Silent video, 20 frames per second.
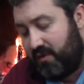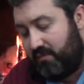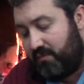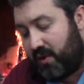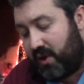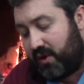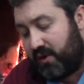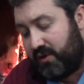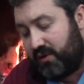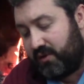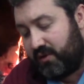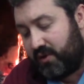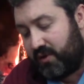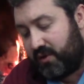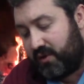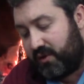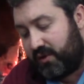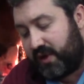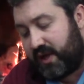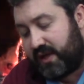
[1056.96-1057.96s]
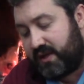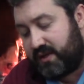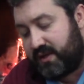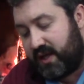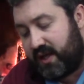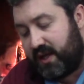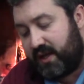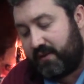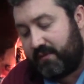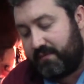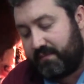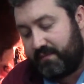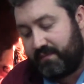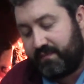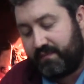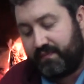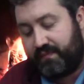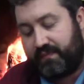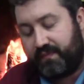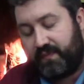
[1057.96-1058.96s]
Martin learned that day
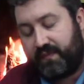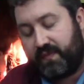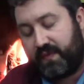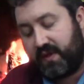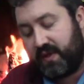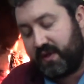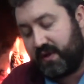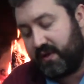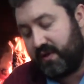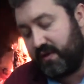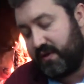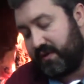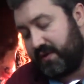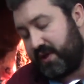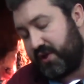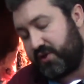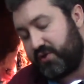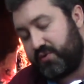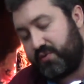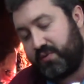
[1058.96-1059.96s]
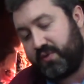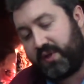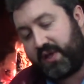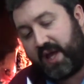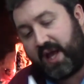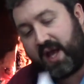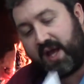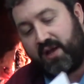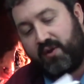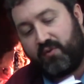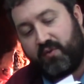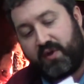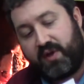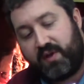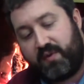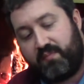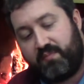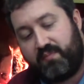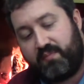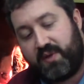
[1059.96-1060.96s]
that truly
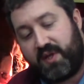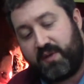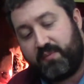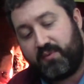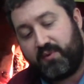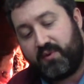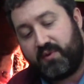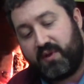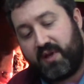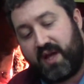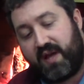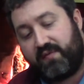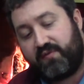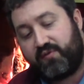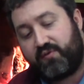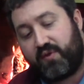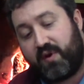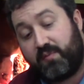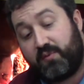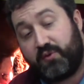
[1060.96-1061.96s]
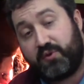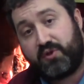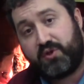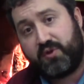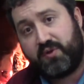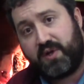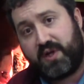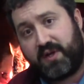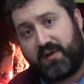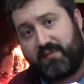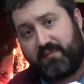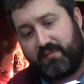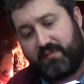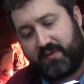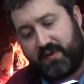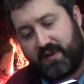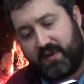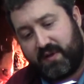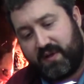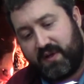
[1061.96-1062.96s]
angry people have trouble shooting,
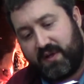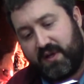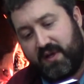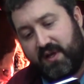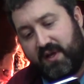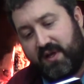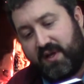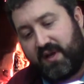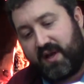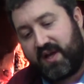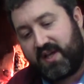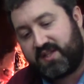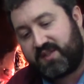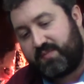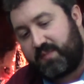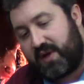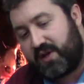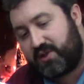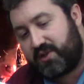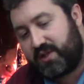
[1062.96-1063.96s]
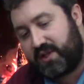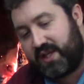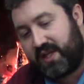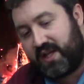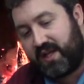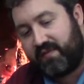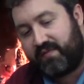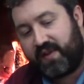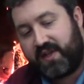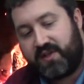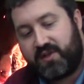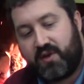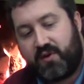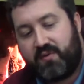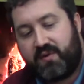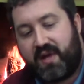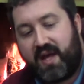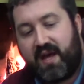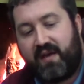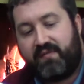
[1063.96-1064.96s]
especially if they
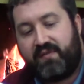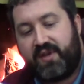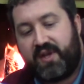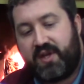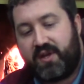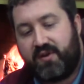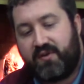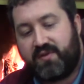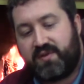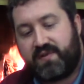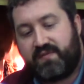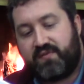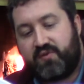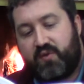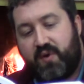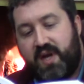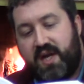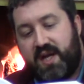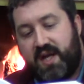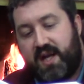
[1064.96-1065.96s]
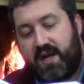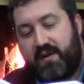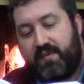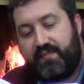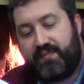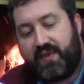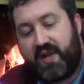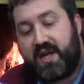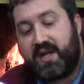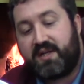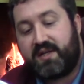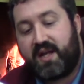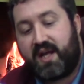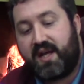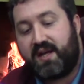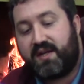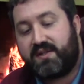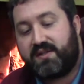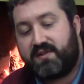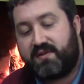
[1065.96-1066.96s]
don't have the years of training that it
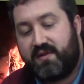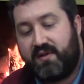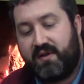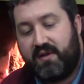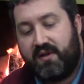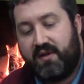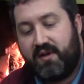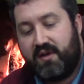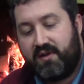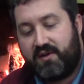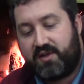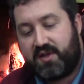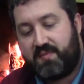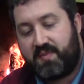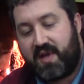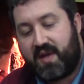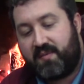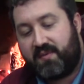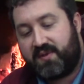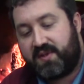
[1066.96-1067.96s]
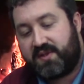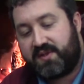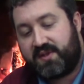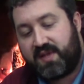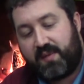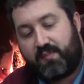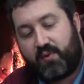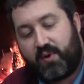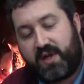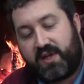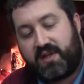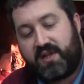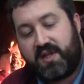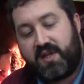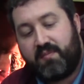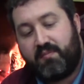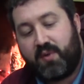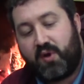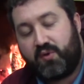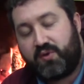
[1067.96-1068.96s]
takes to be able to separate the
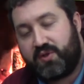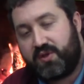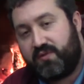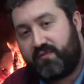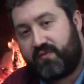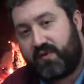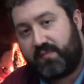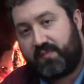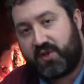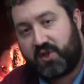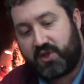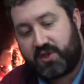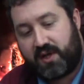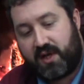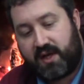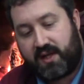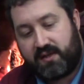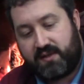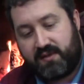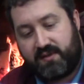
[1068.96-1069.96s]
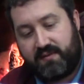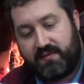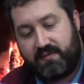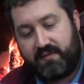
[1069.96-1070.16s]
emotion from the shot